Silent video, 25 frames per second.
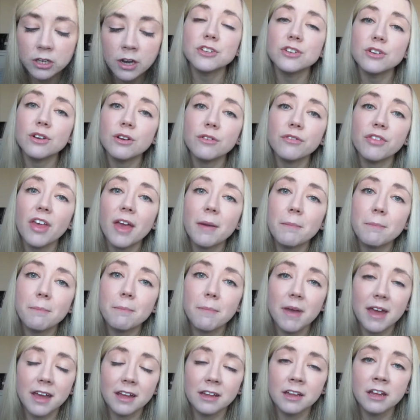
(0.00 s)
two of them
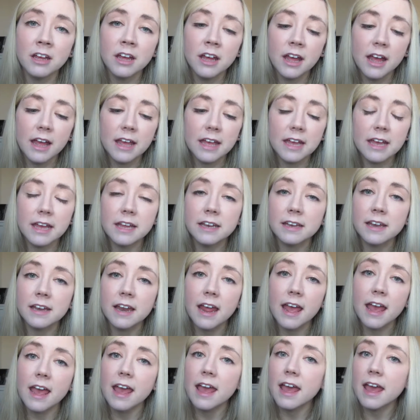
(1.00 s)
met in
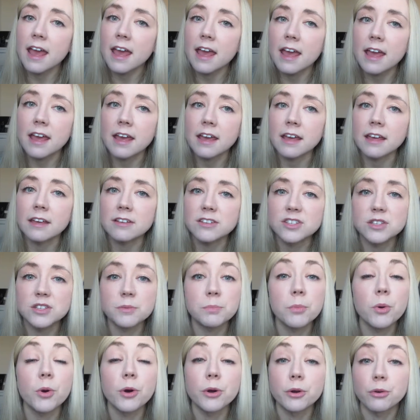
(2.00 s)
a
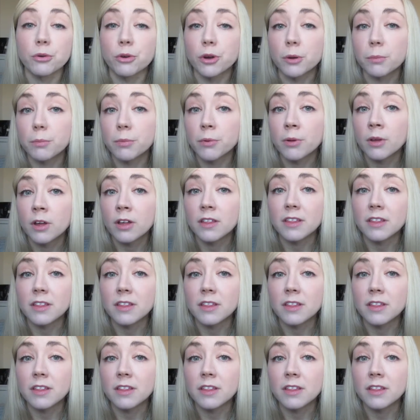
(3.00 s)
support group